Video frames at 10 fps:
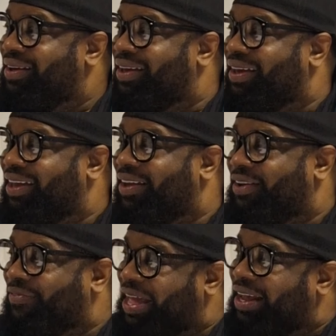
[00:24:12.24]

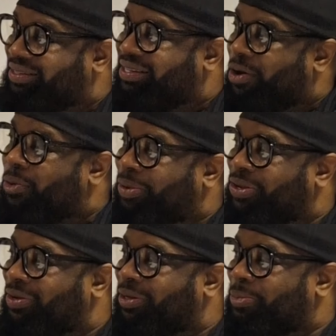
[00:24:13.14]
If that's helping
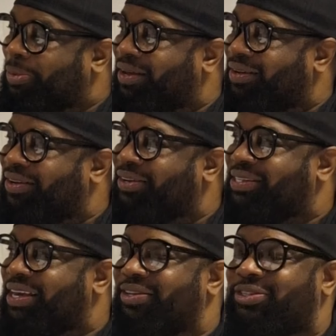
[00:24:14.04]
you a little bit, you see.